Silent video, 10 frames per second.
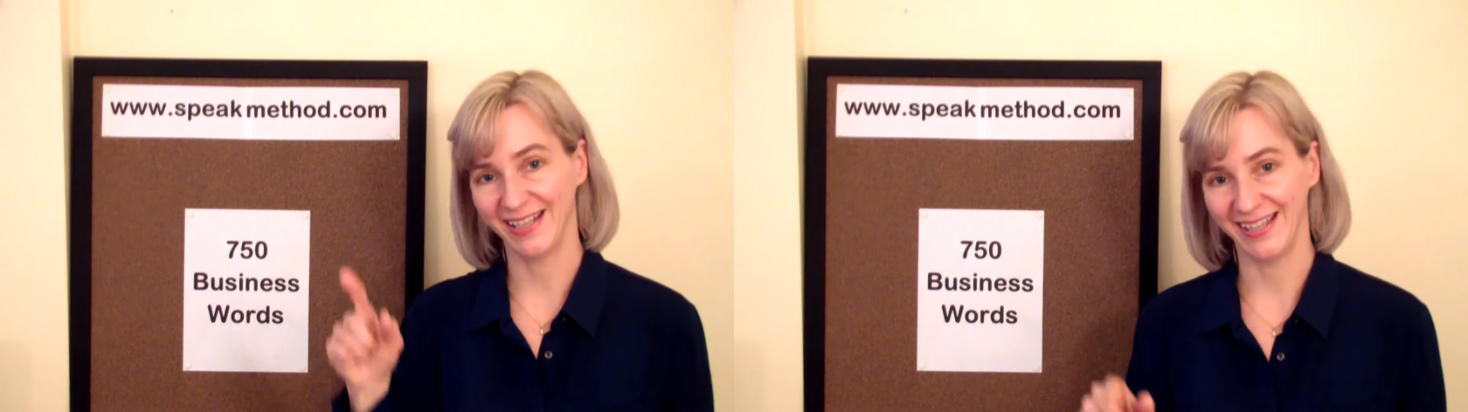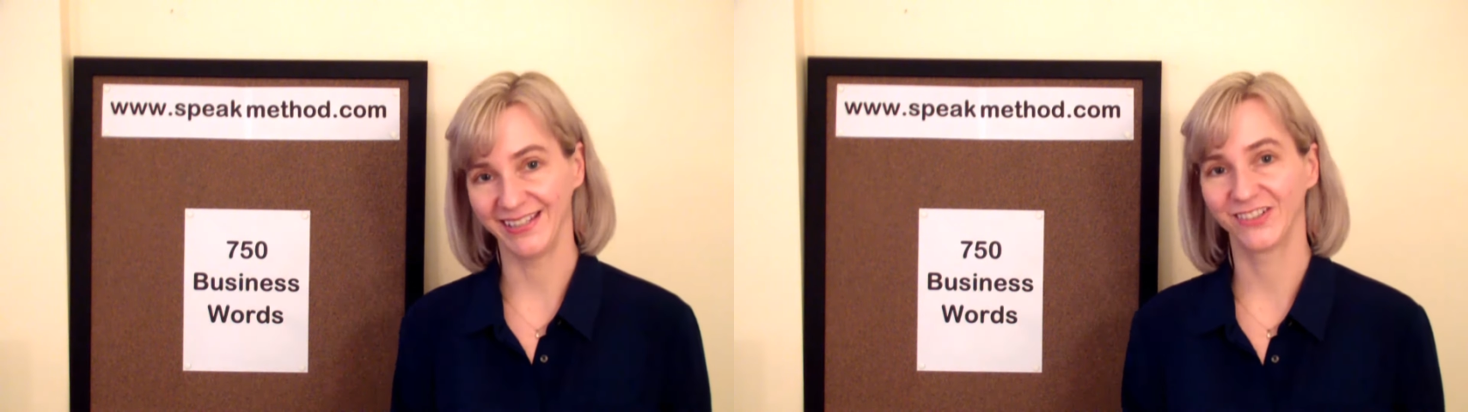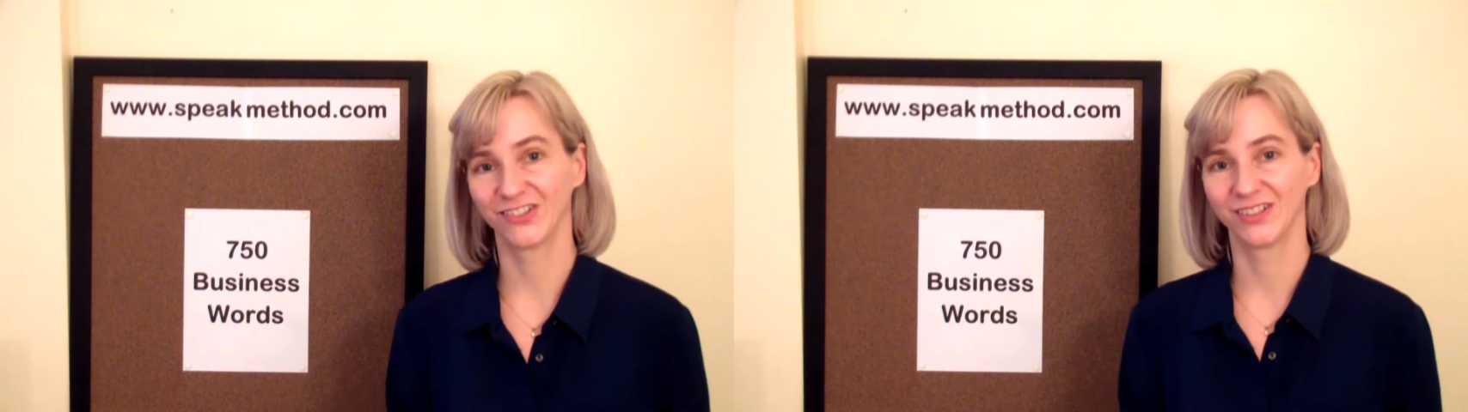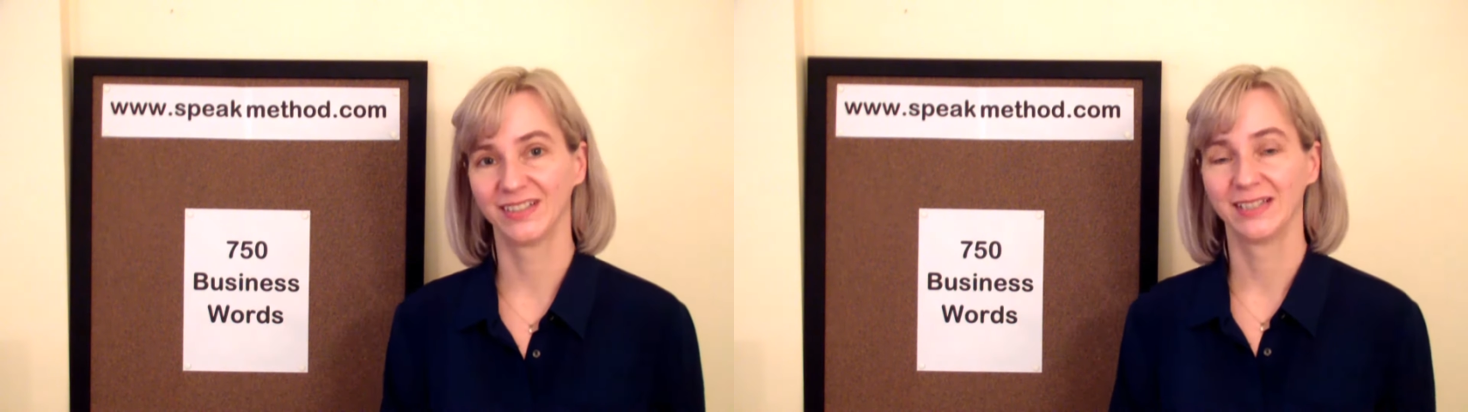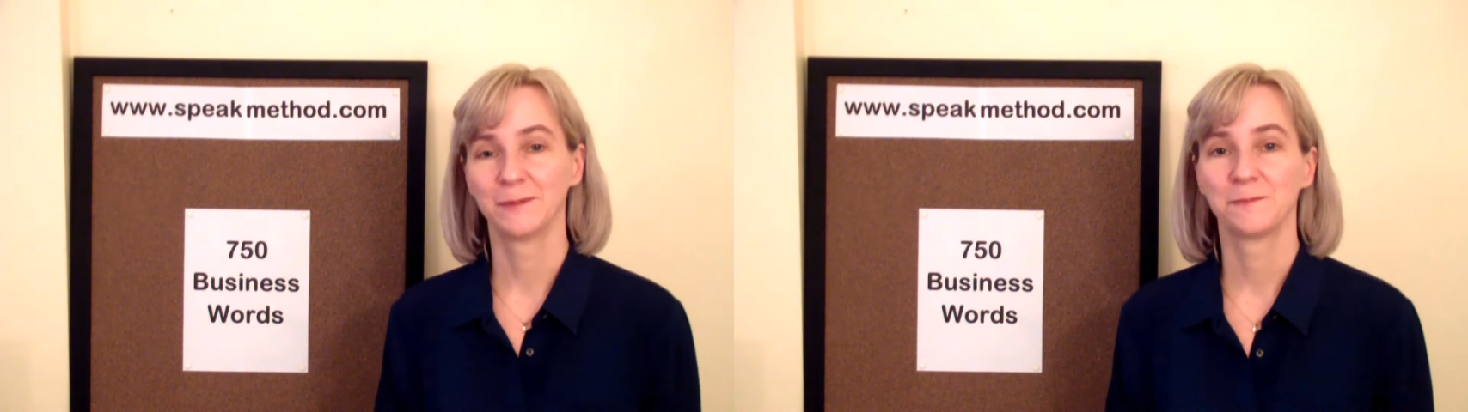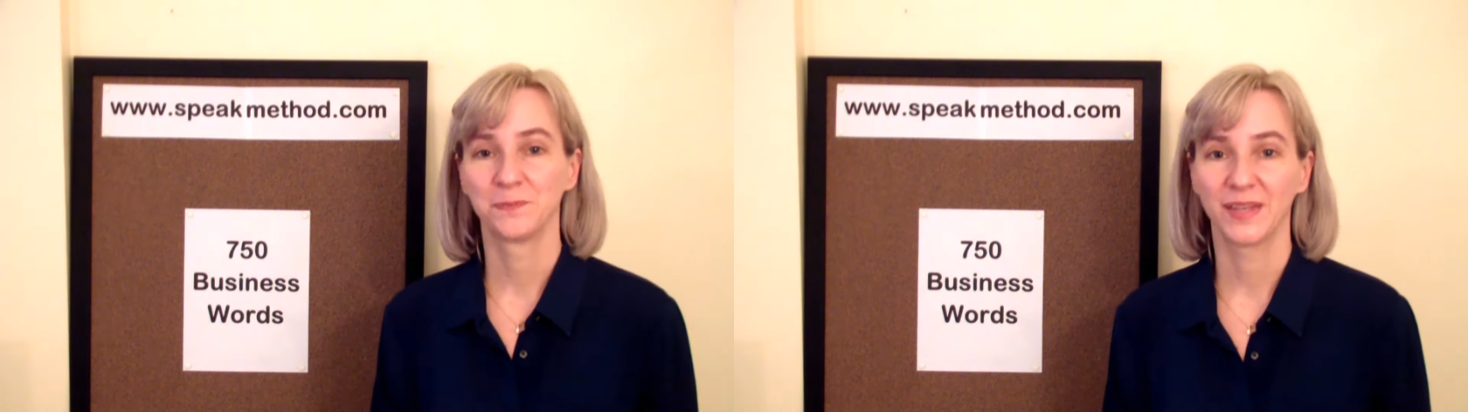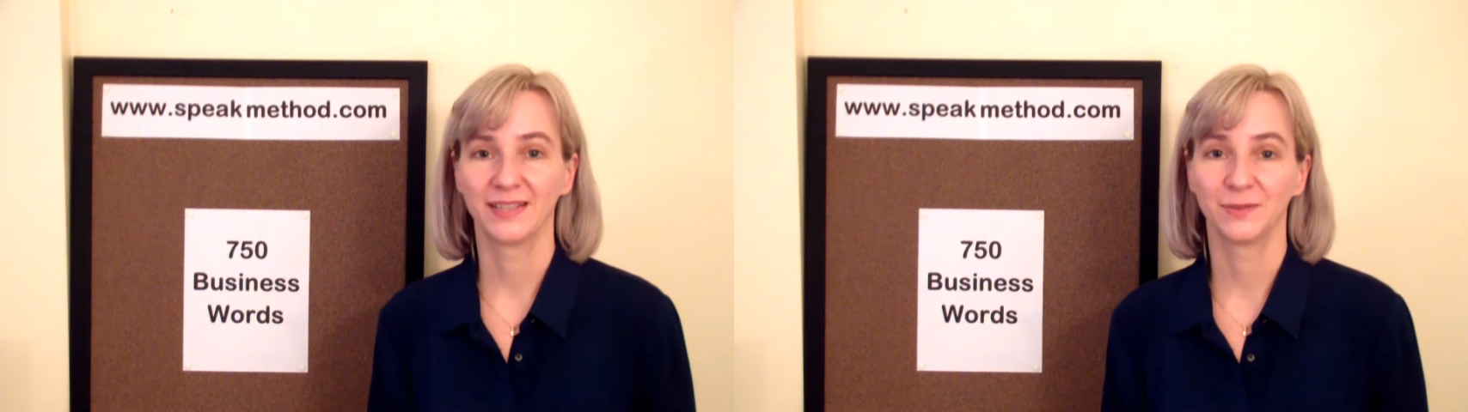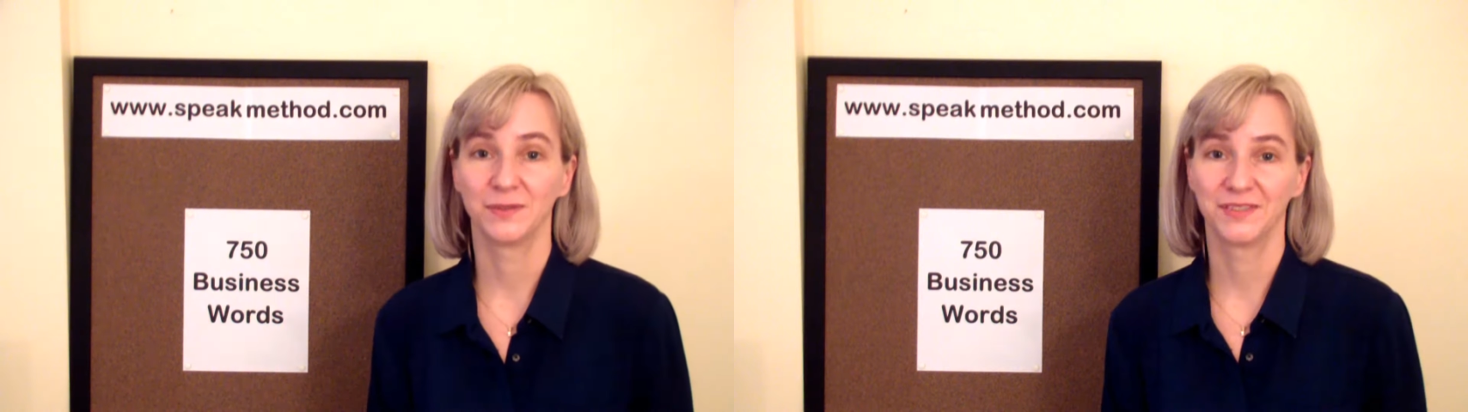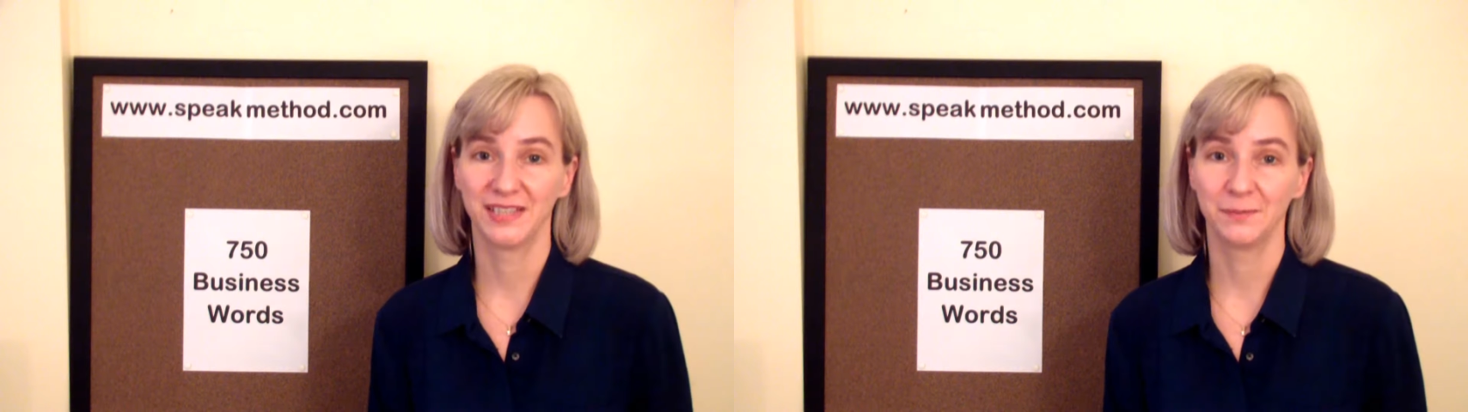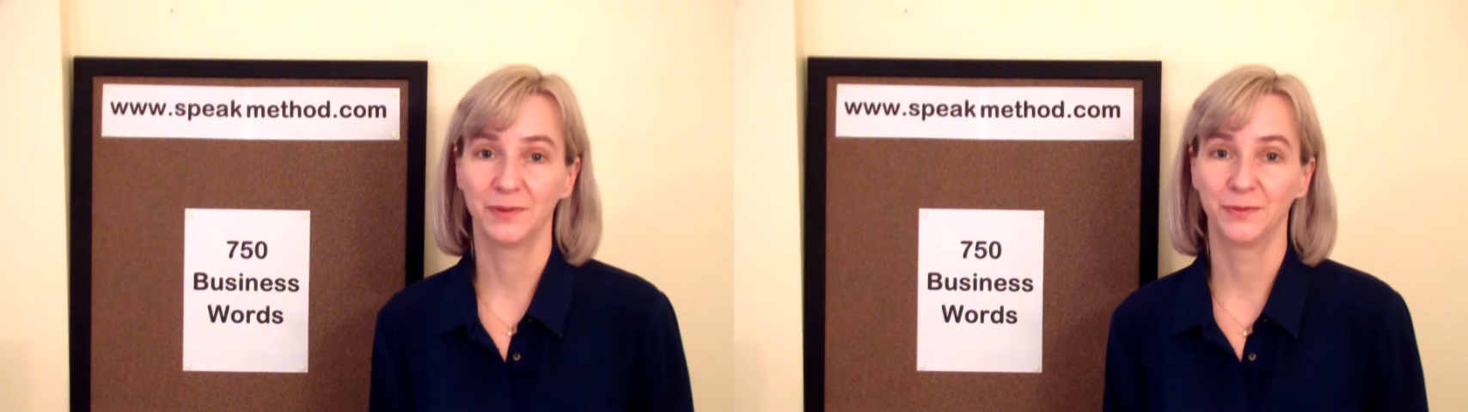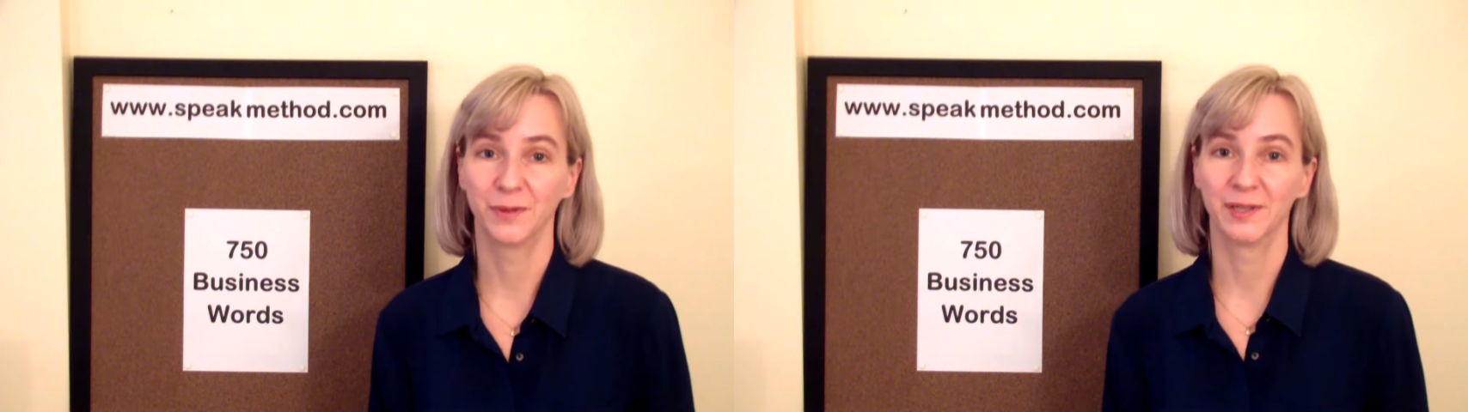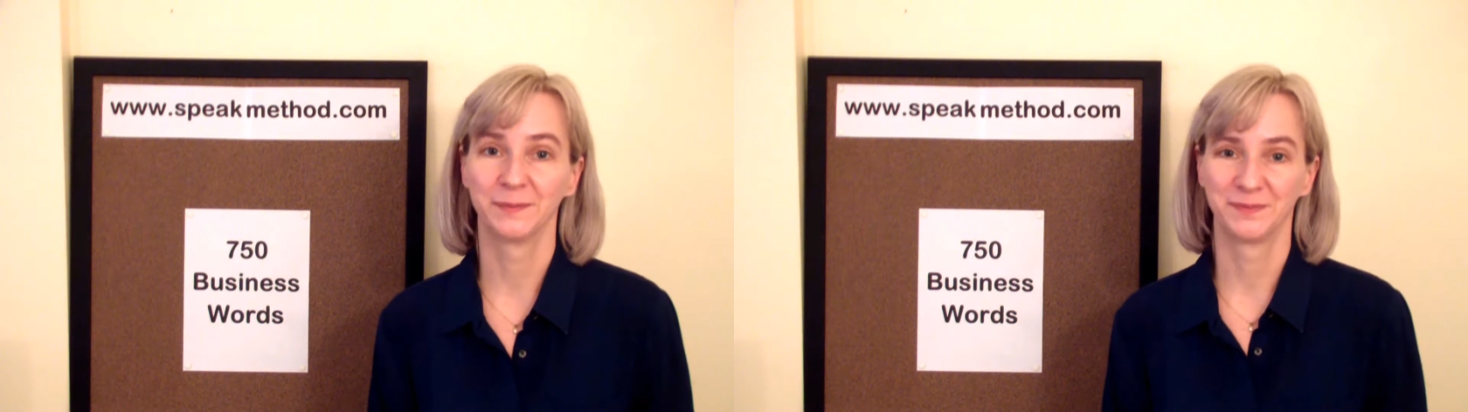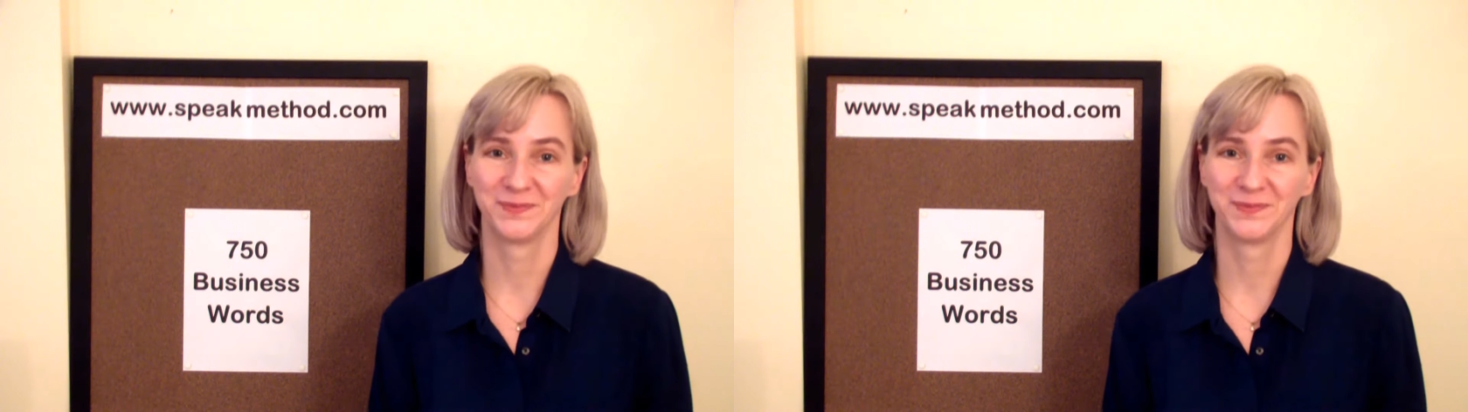H as we've seen before.